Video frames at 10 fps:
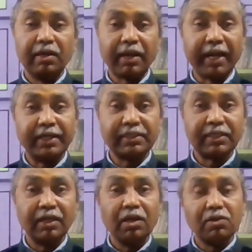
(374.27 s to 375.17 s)
Right.
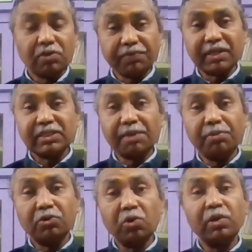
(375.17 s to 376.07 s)
So, for
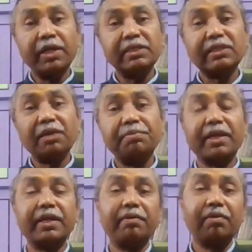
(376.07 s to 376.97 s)
example, toll gates are
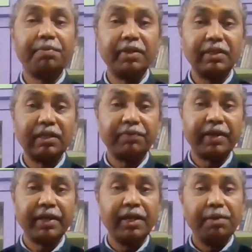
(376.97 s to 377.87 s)
being developed in that
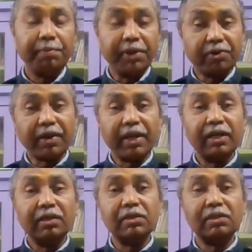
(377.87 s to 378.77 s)
way. Metro
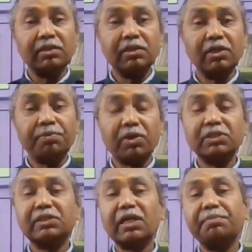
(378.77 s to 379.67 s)
rail
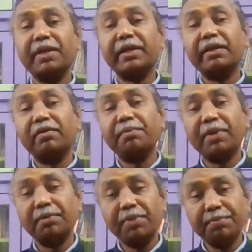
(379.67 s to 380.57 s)
projects are being developed
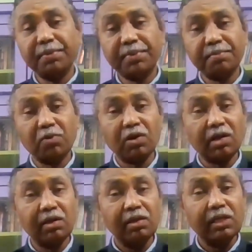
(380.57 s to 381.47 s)
in PPP
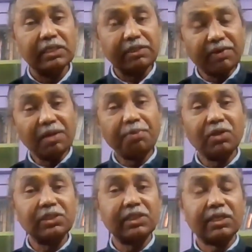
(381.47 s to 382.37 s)
model. Several
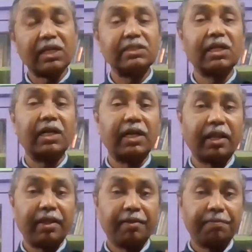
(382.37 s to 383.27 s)
projects across the
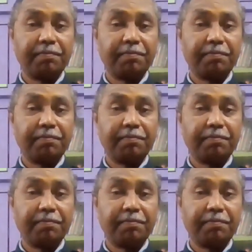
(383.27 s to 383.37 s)
country,